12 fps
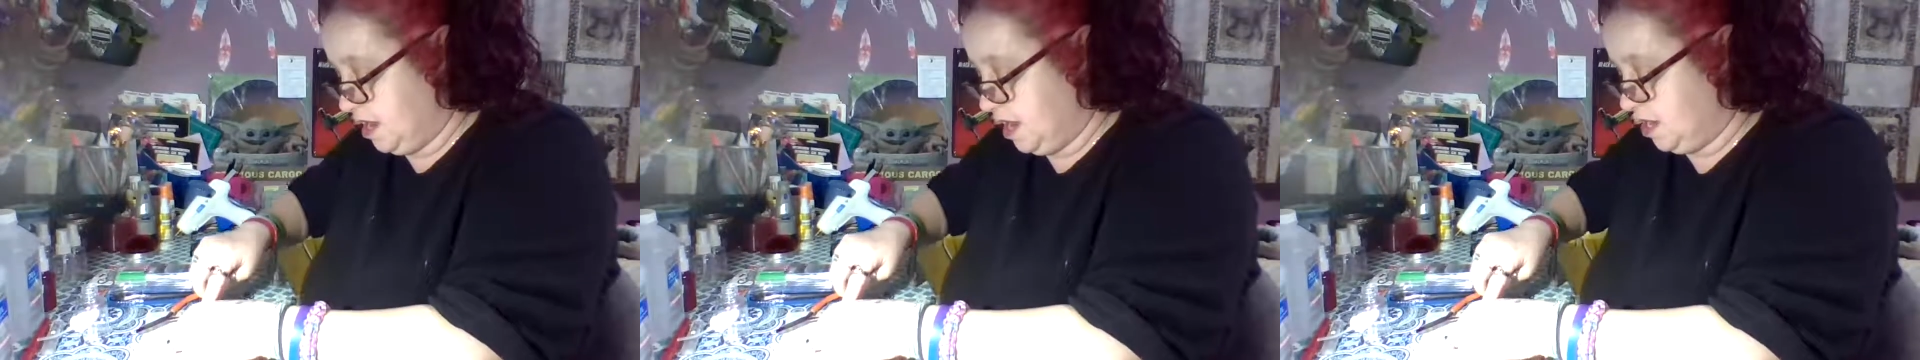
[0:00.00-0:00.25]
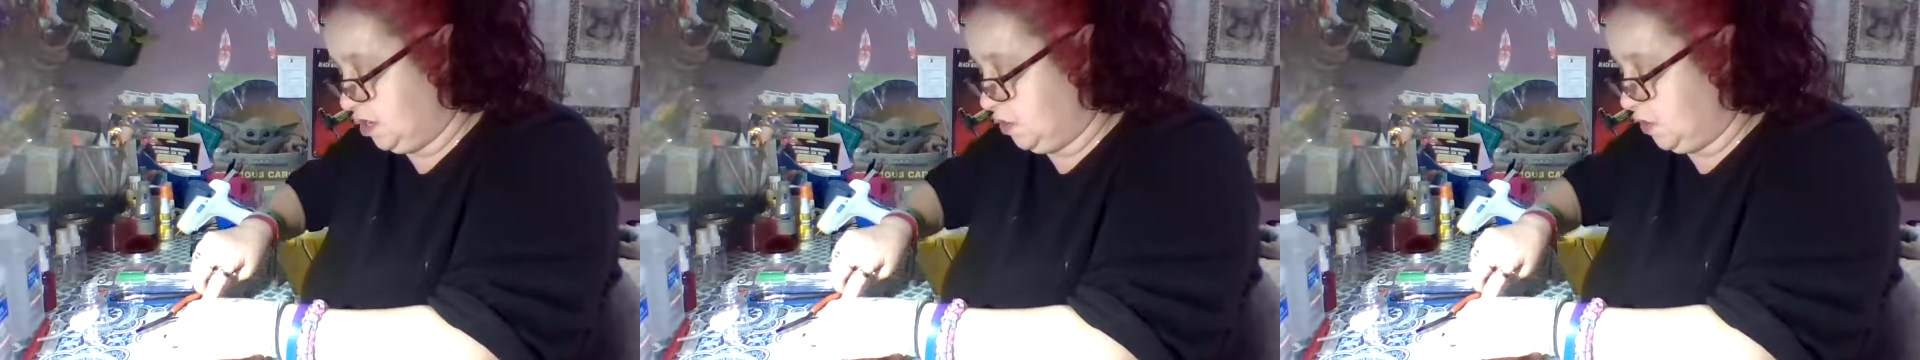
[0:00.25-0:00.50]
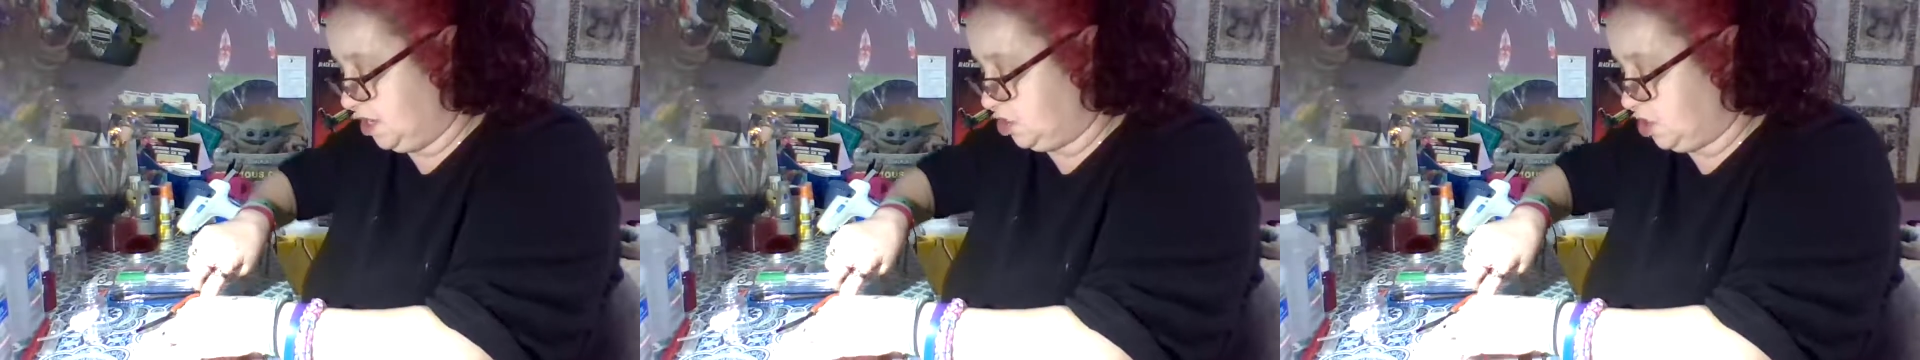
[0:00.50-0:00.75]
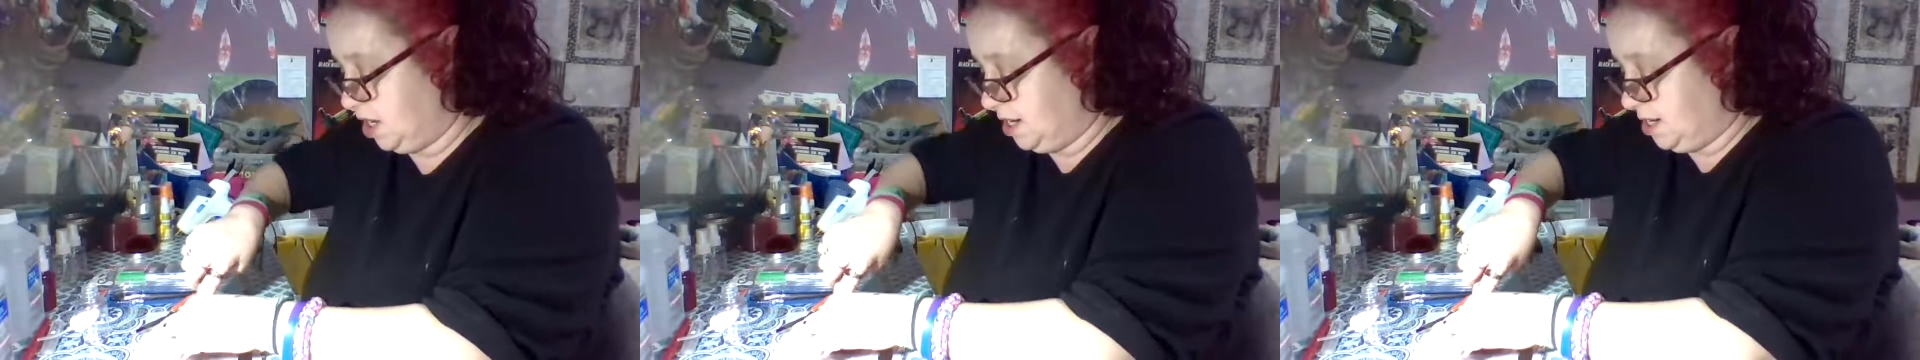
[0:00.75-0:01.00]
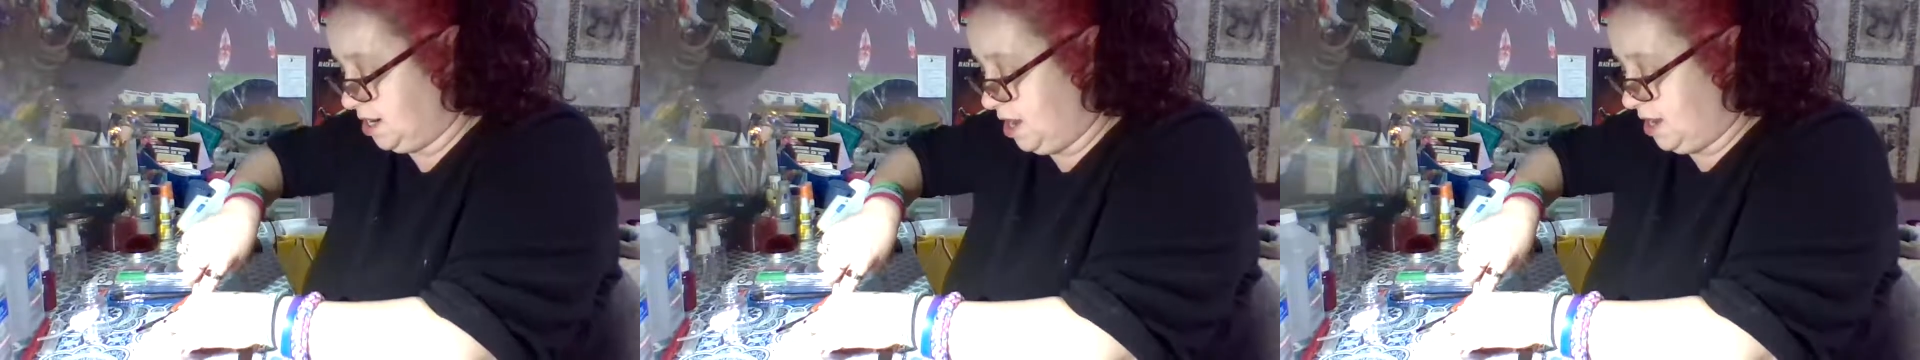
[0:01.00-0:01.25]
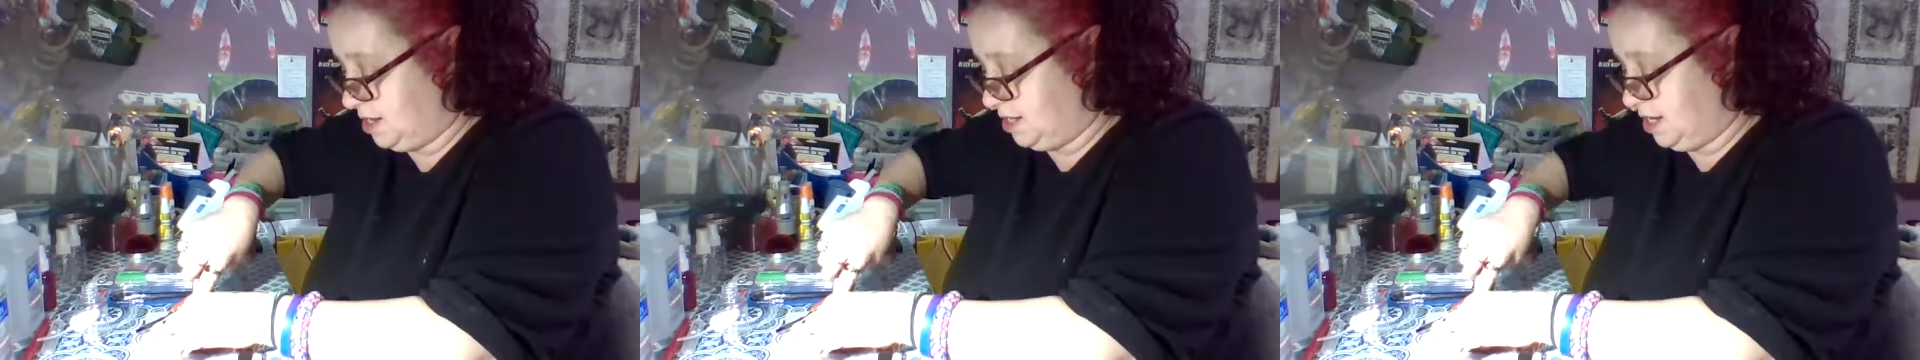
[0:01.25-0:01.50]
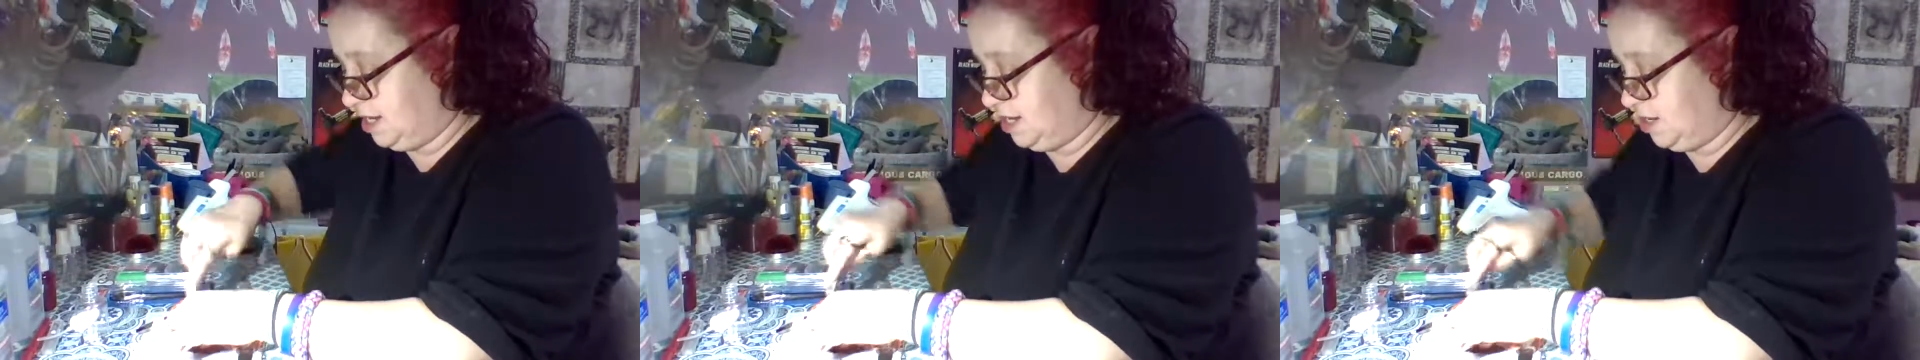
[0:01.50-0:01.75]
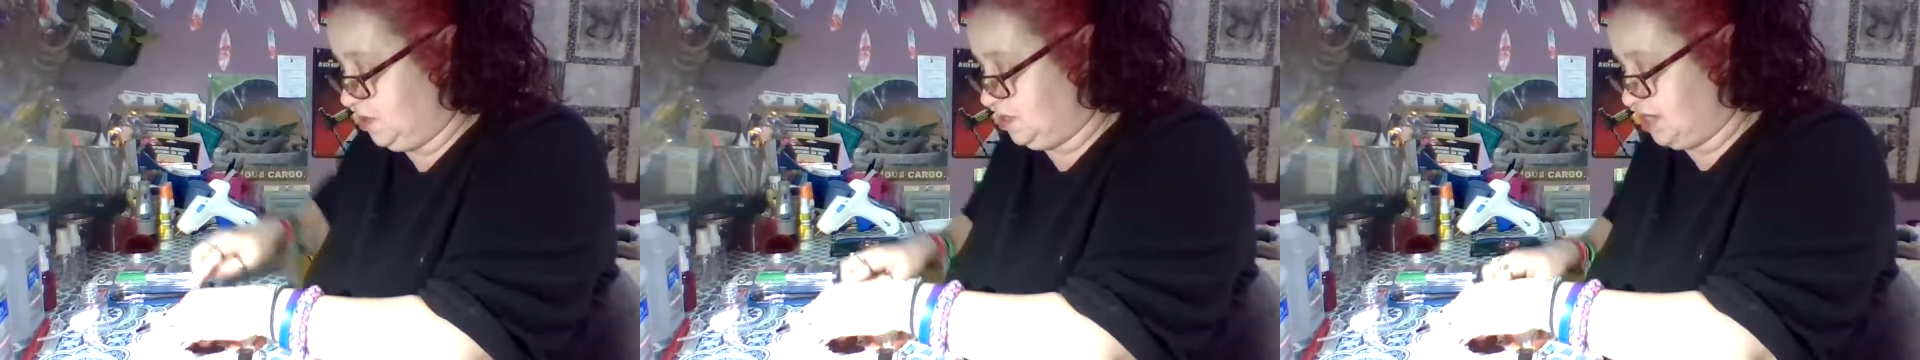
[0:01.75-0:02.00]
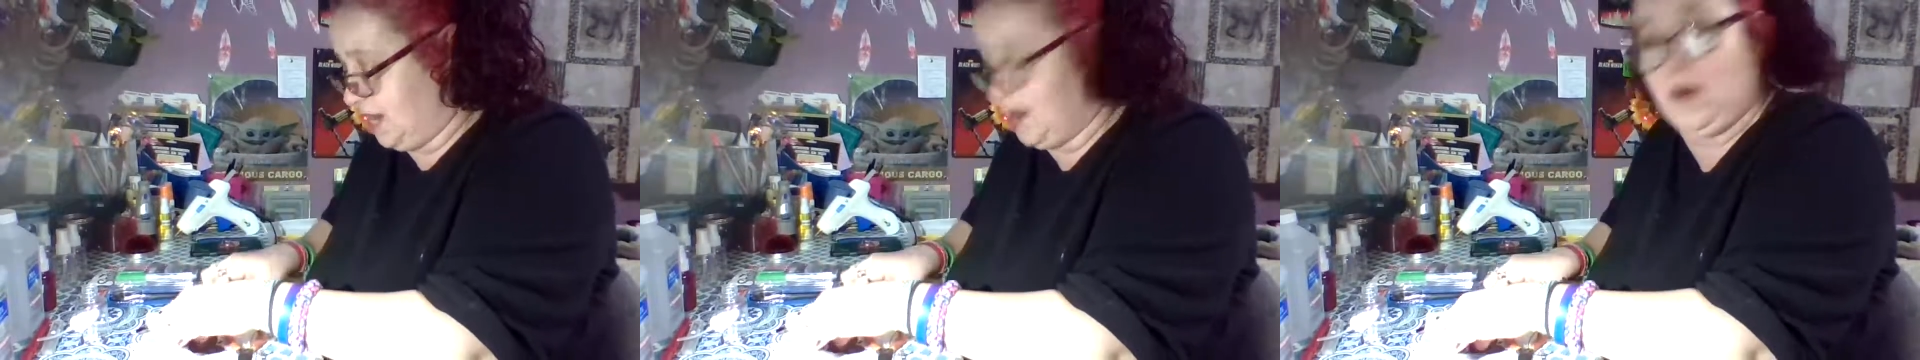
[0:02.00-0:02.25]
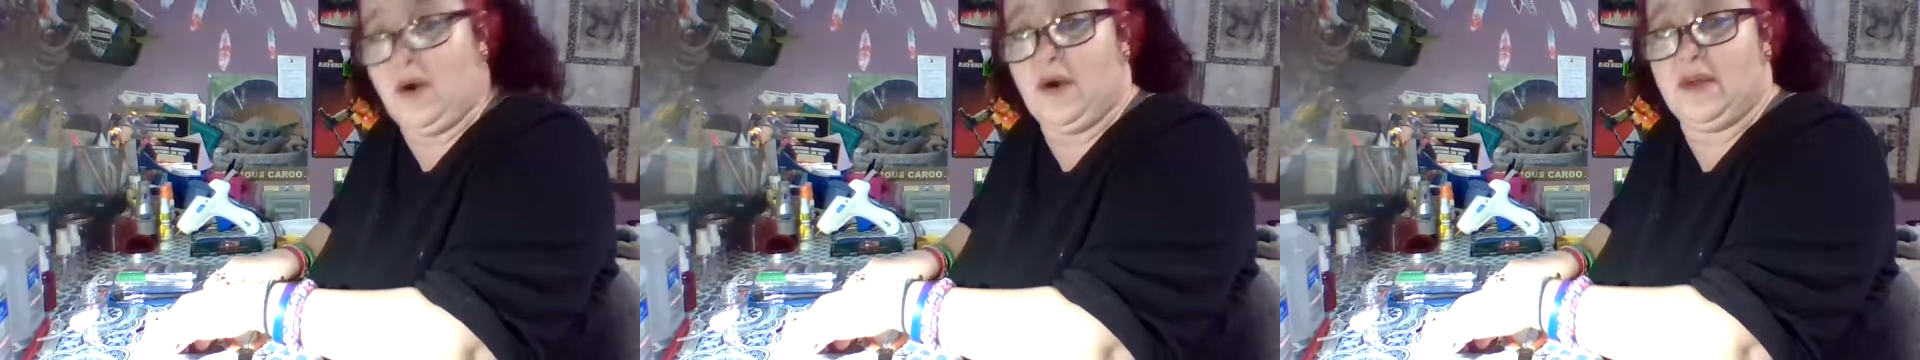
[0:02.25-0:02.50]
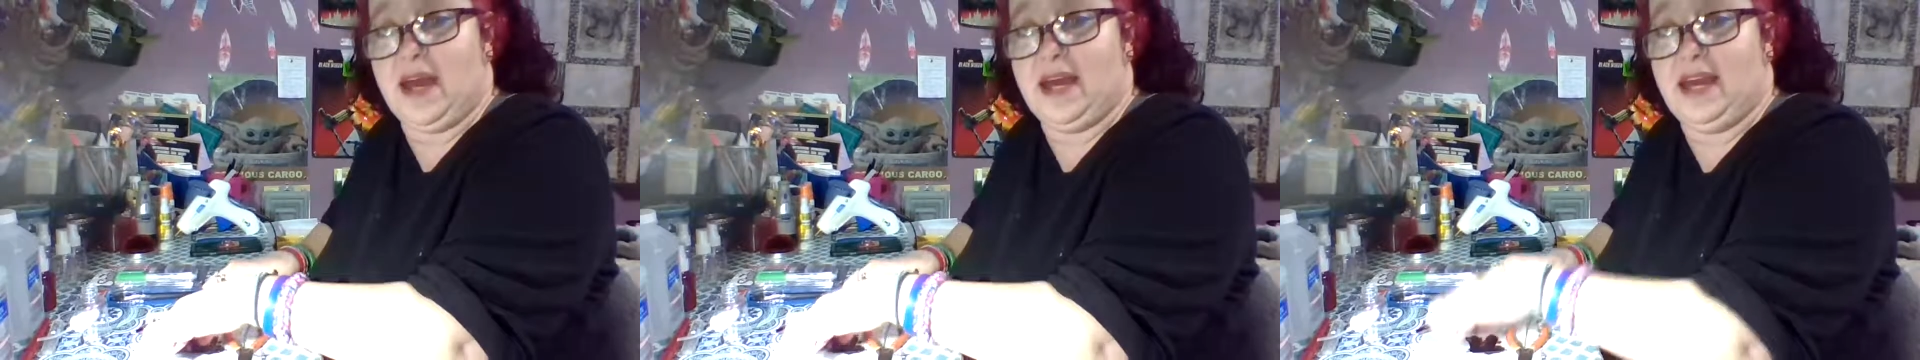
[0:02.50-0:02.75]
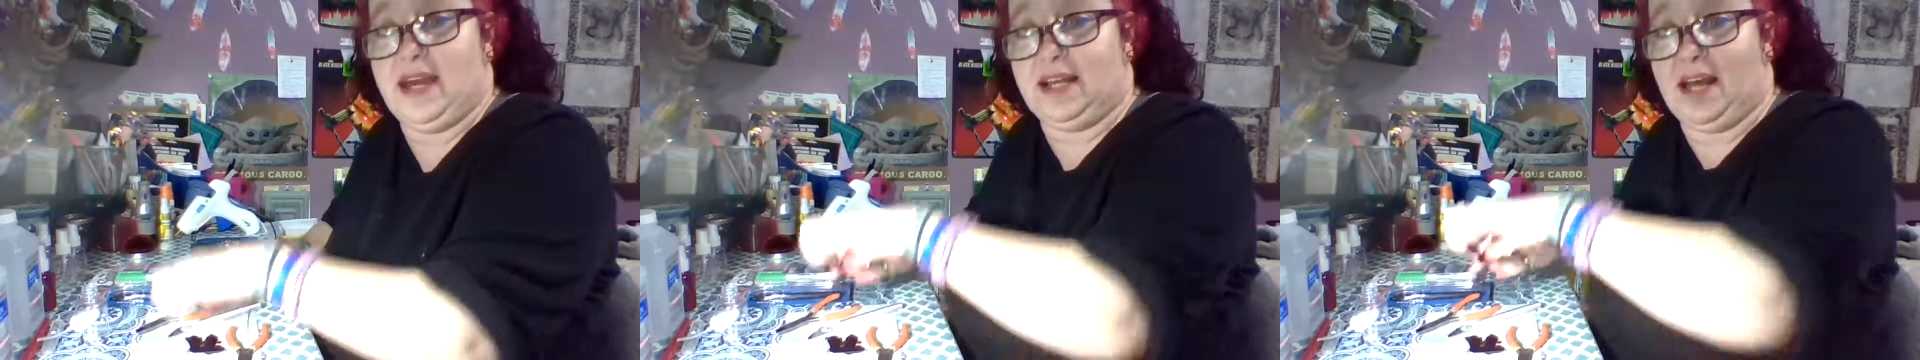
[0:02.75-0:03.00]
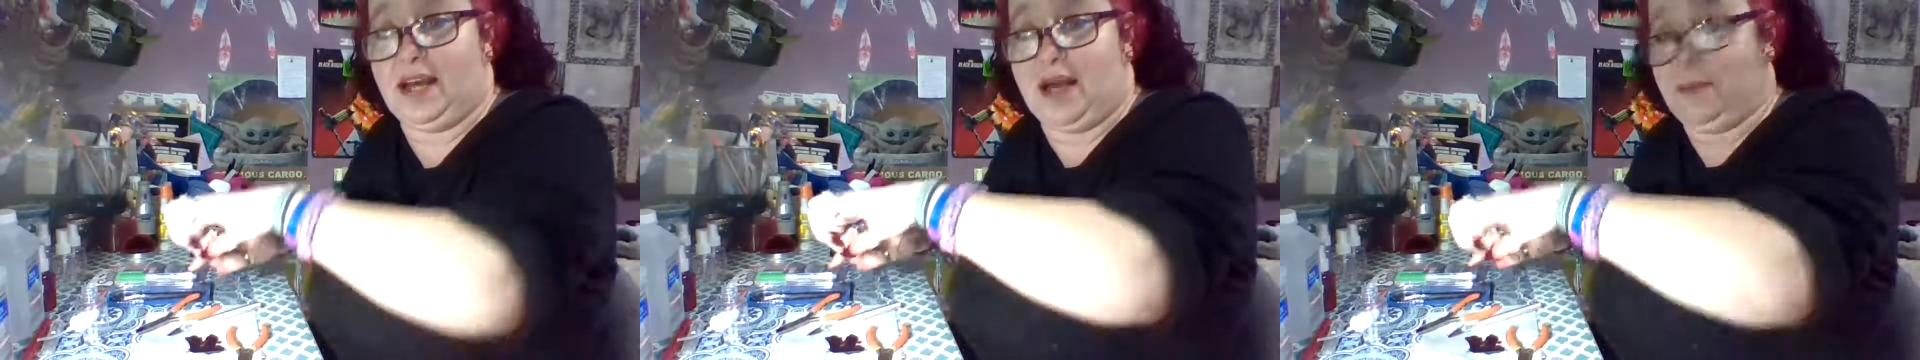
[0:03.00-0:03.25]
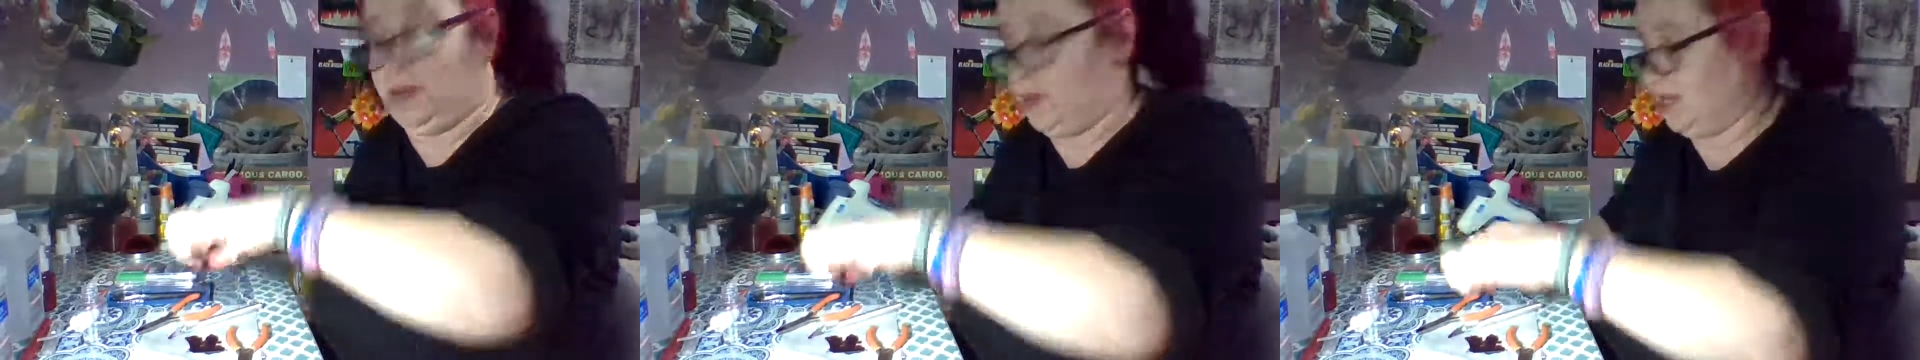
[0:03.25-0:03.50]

and you want to try to not ooze out all that ink like I'm doing.